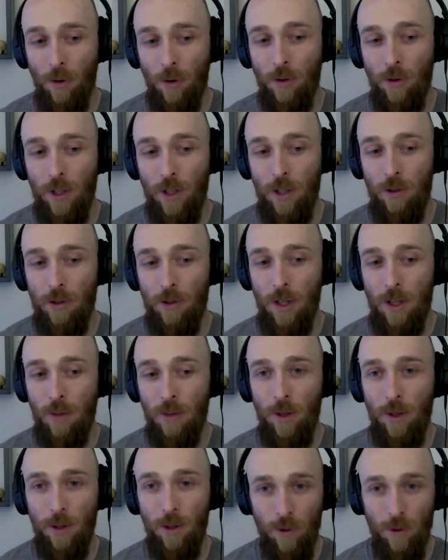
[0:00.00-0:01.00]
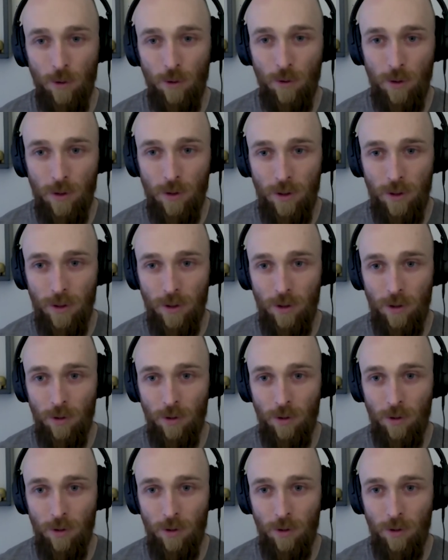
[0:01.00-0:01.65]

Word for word: overused and abused.